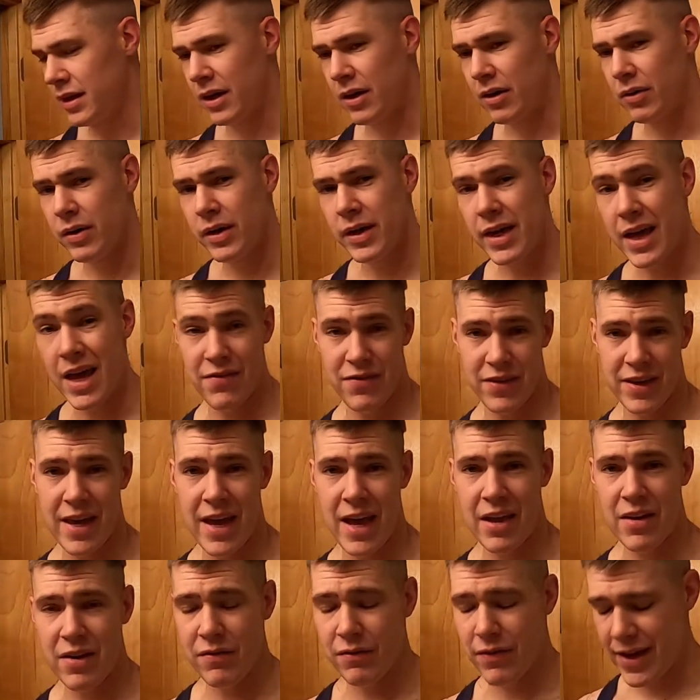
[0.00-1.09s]
So if you
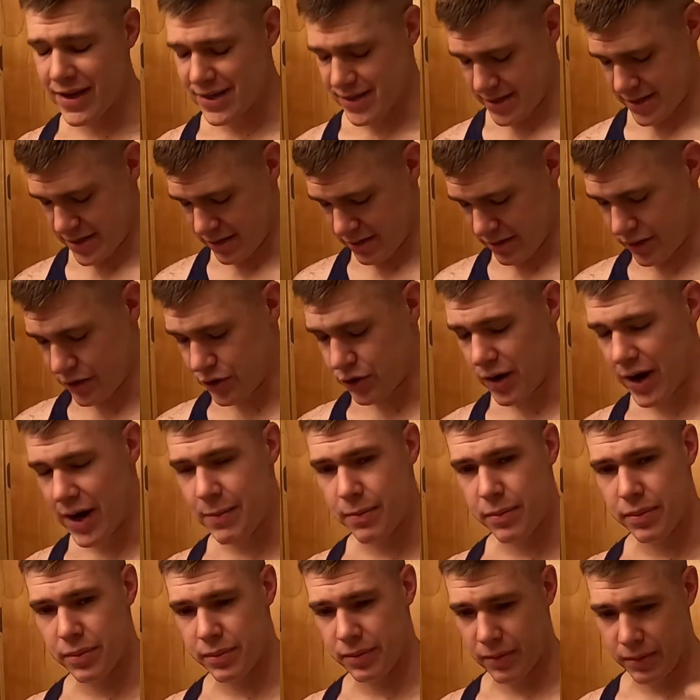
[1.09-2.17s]
can, invest in the
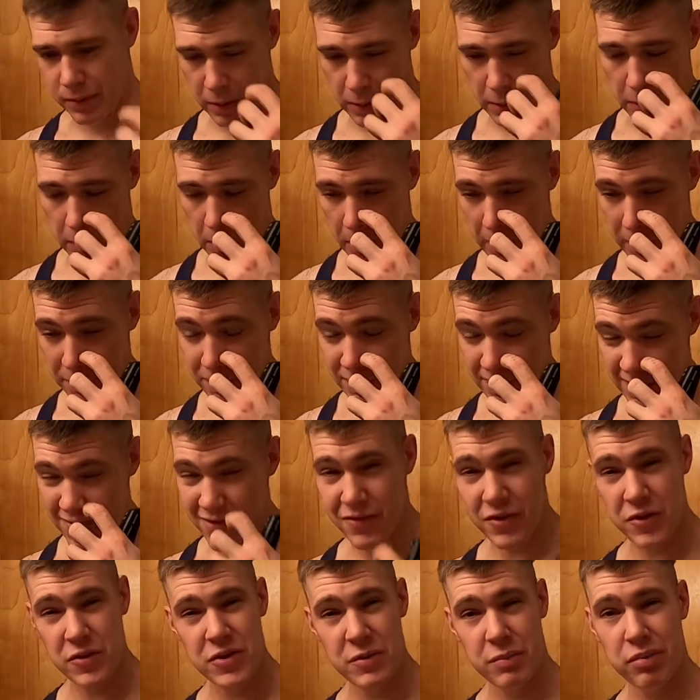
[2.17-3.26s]
drape, or if,
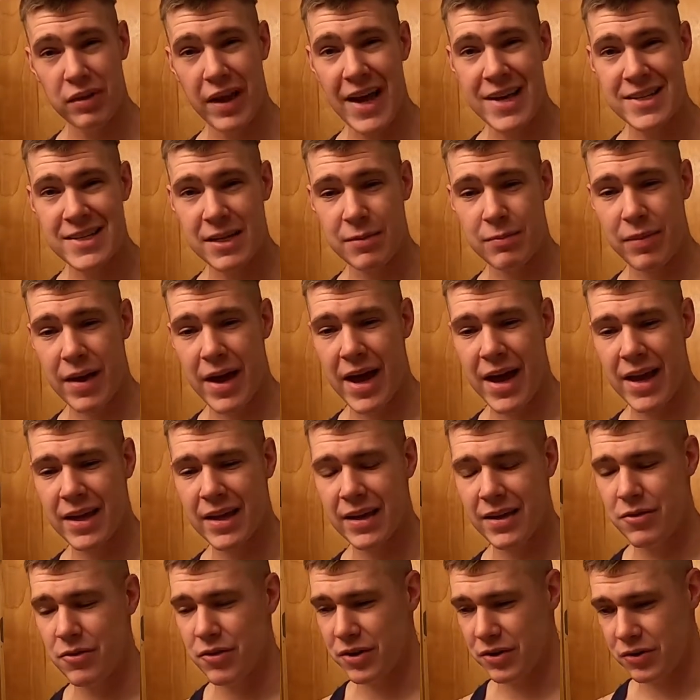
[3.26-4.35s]
even if you use a plastic
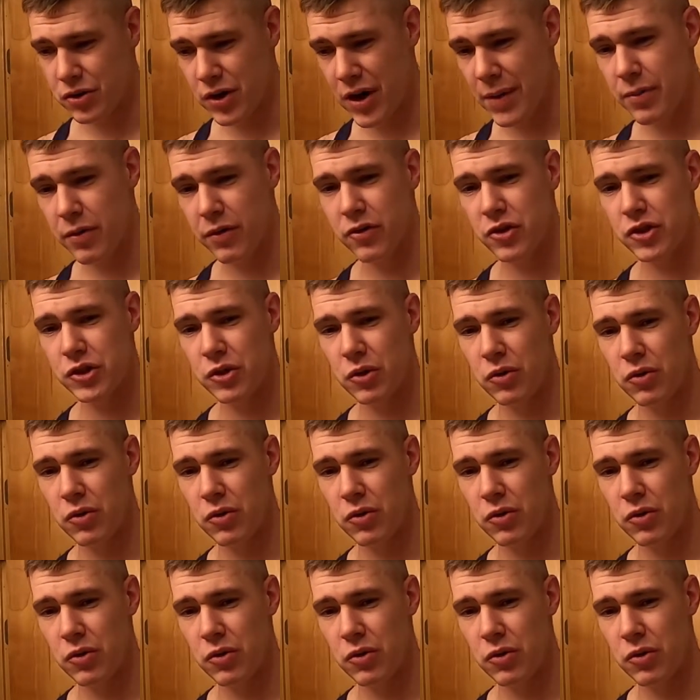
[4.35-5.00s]
bag, you can drape it over your